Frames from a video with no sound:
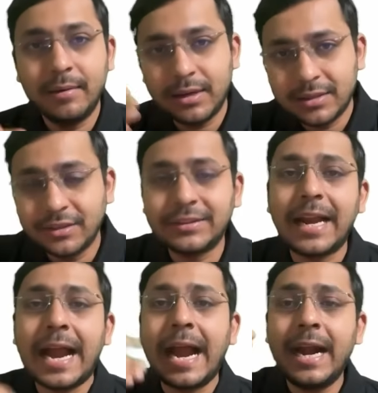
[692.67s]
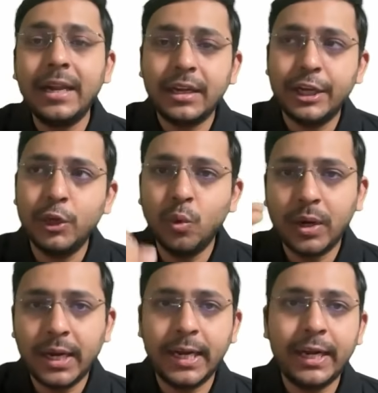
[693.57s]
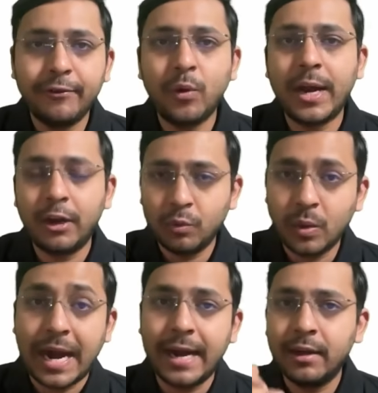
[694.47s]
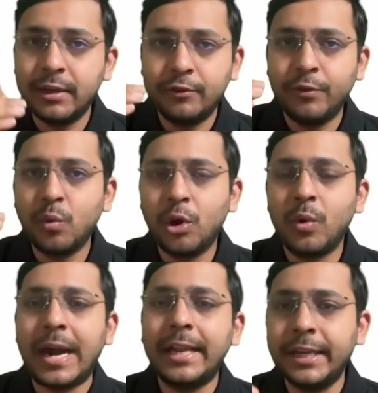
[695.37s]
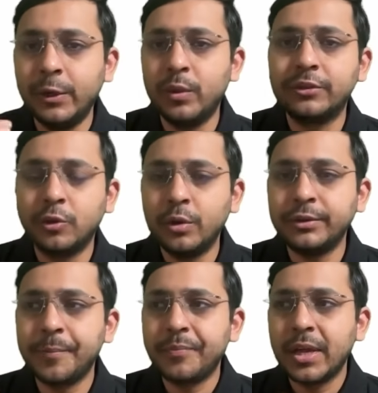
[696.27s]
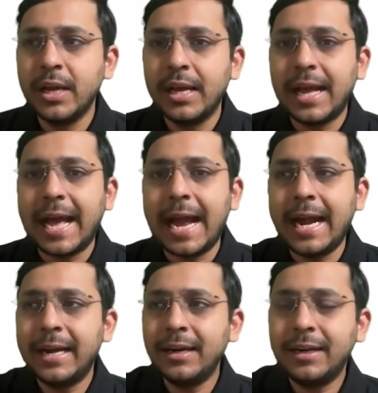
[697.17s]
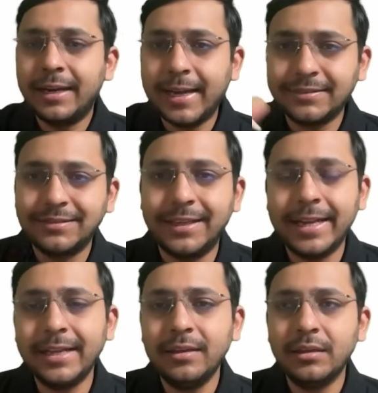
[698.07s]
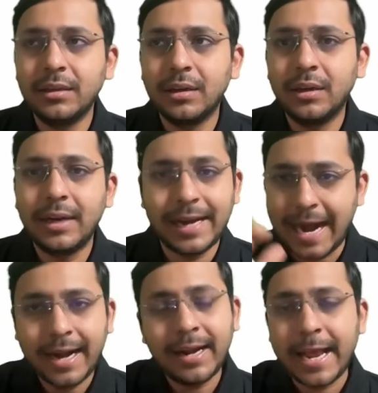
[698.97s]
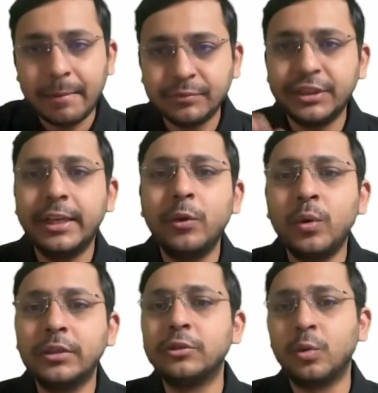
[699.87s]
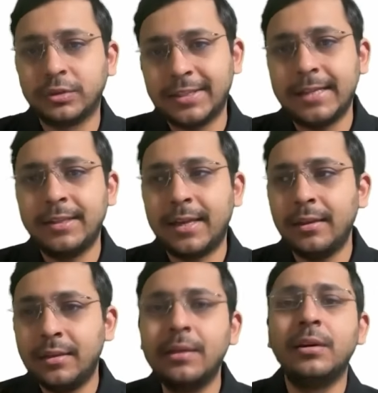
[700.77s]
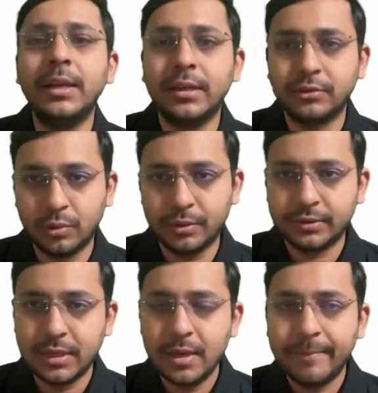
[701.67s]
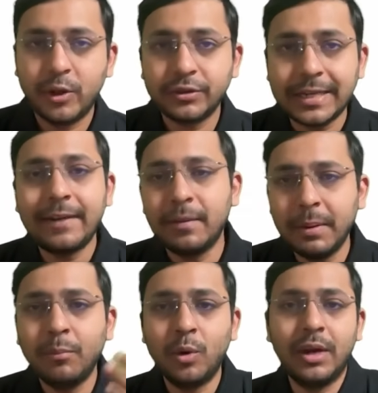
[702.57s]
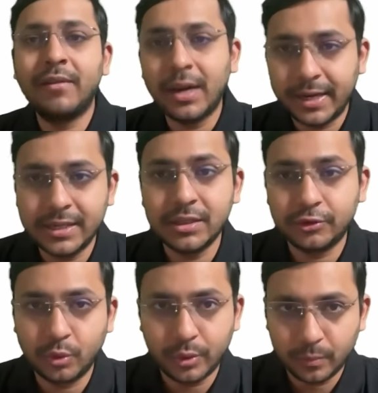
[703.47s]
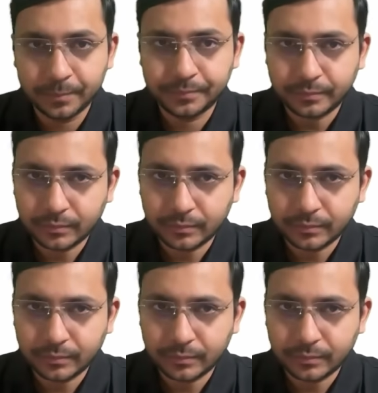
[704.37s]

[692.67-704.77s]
And just add new content if you want to add a new resource, add a testing, add an MCQ resource rather than a theory resource because that will be more advantageous for you.